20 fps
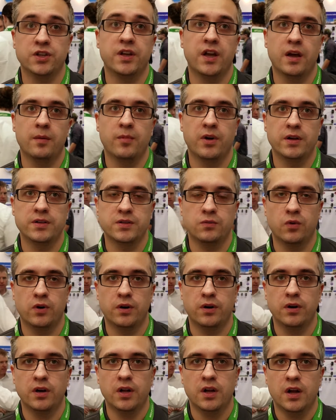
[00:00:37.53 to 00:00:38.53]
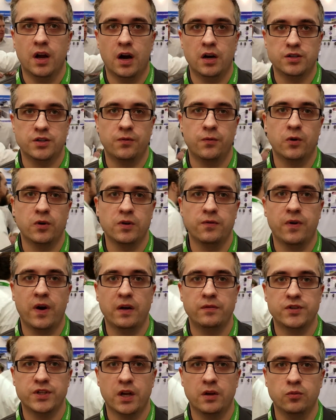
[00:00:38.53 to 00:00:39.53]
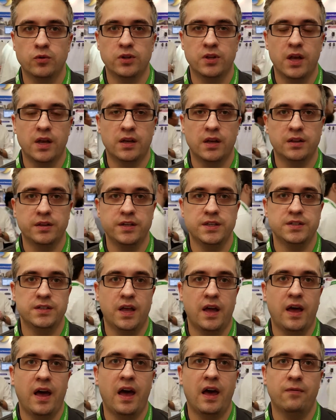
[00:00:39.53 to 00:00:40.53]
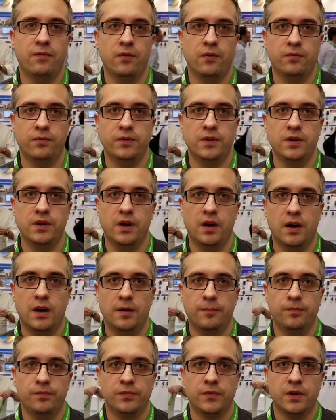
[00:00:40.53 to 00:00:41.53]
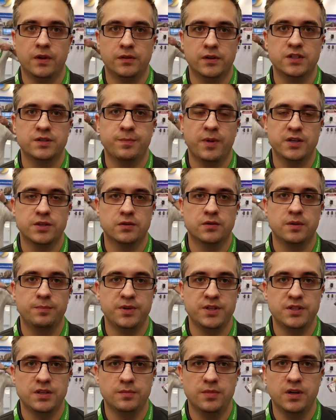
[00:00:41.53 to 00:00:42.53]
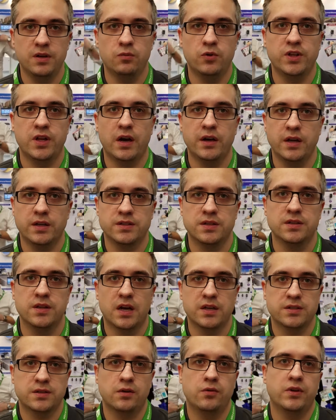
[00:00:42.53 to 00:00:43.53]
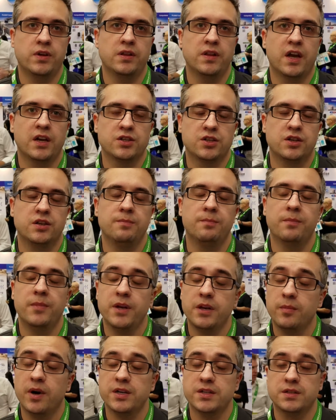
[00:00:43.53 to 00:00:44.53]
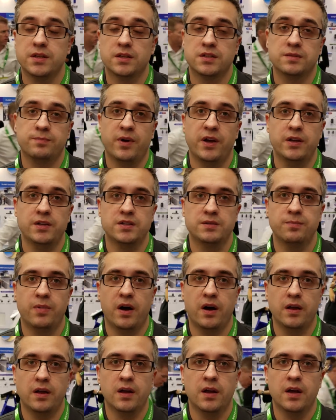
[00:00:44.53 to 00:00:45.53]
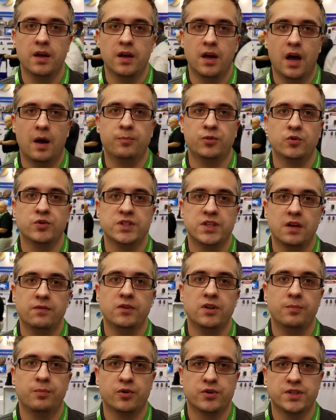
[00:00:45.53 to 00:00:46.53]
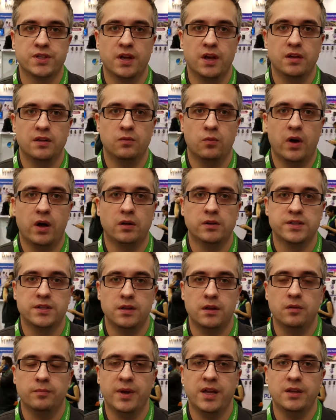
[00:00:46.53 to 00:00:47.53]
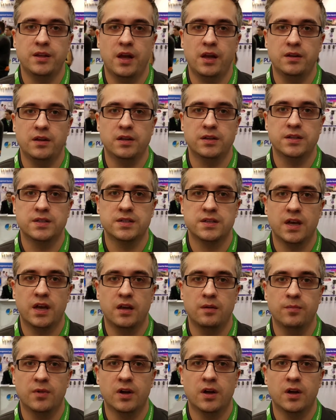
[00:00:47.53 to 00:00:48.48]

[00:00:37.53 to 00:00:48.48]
cameras, where RJ45 jack would take at least a half of the space in the PCB. With IX Industrial, you can actually minimize that space by up to 70% while still maintaining the same